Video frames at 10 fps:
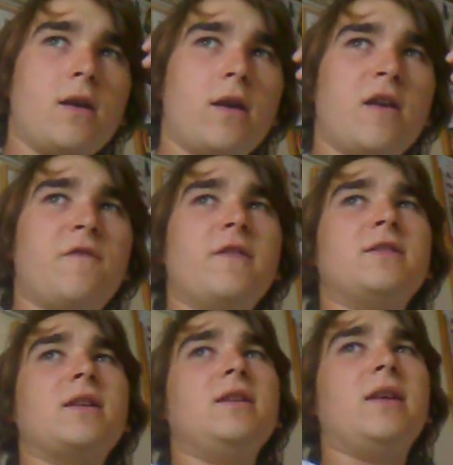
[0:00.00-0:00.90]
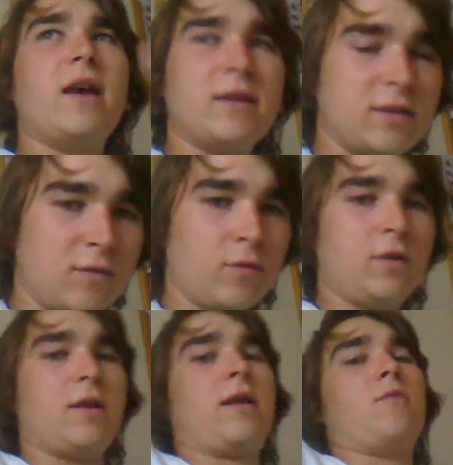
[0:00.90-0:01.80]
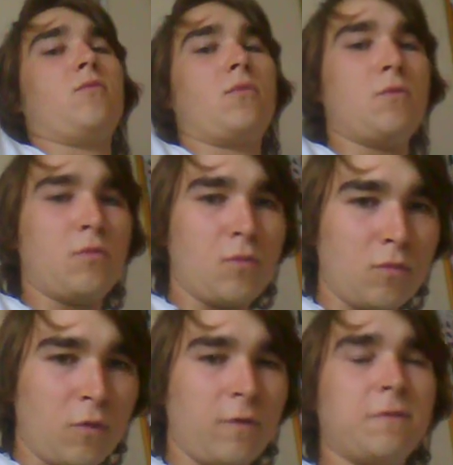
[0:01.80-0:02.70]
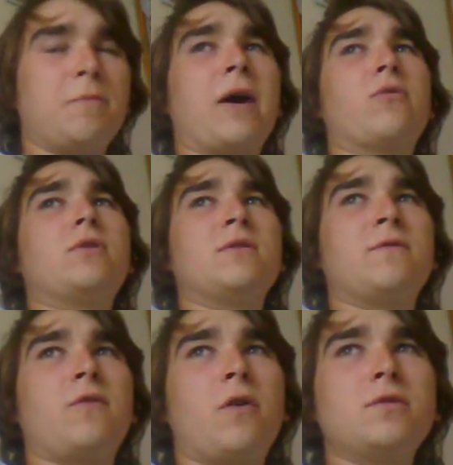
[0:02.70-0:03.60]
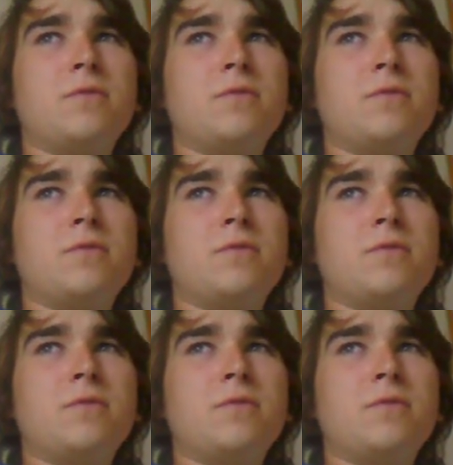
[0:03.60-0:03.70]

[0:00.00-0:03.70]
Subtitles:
if it's a yes, it will like move backwards and forwards,